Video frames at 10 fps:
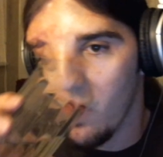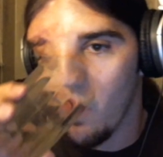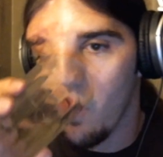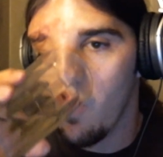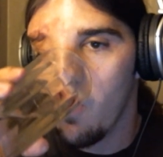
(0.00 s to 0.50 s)
You
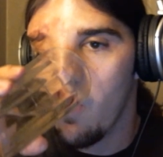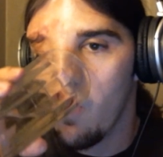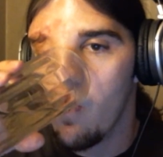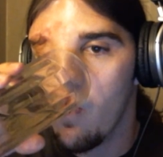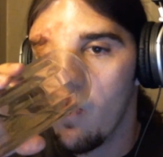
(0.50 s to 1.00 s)
gotta uh,
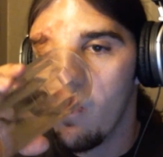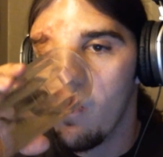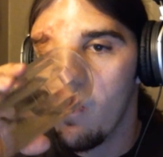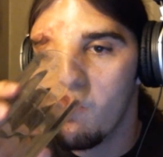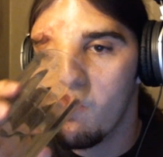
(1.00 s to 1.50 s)
hit up
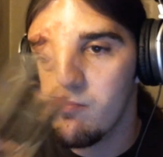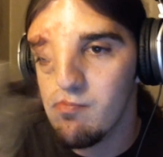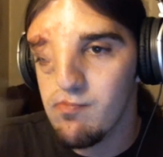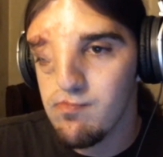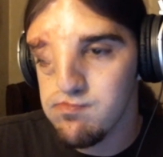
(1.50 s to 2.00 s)
Brian, be
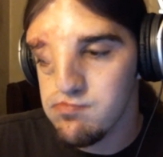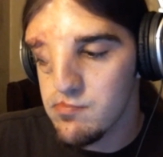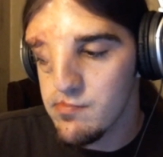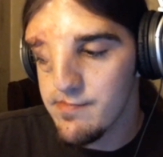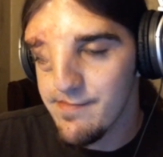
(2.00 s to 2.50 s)
like, "What
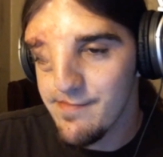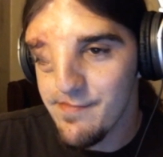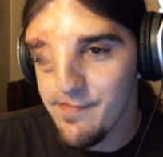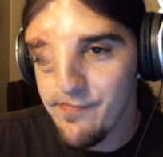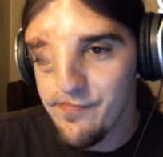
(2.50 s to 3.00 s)
up,
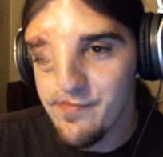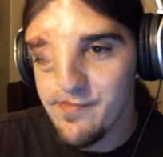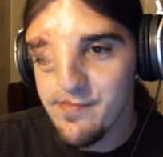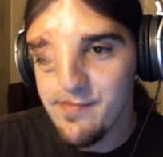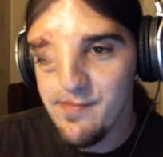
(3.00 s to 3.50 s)
dog?
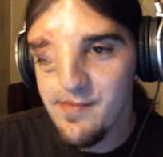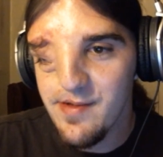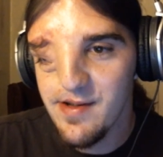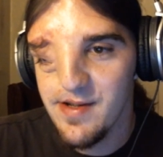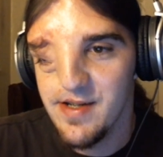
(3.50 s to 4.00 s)

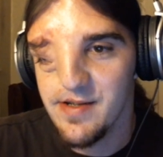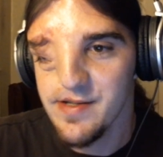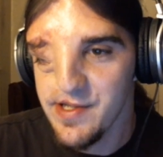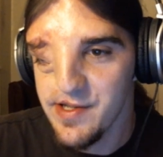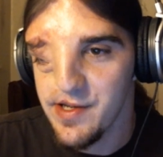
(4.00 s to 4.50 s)

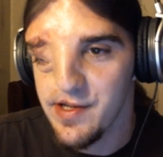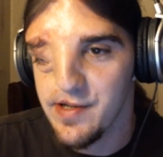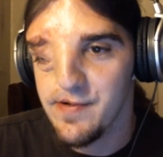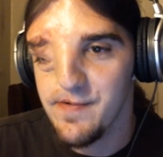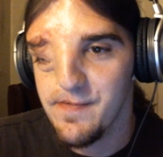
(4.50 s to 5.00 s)
Hey, Redban."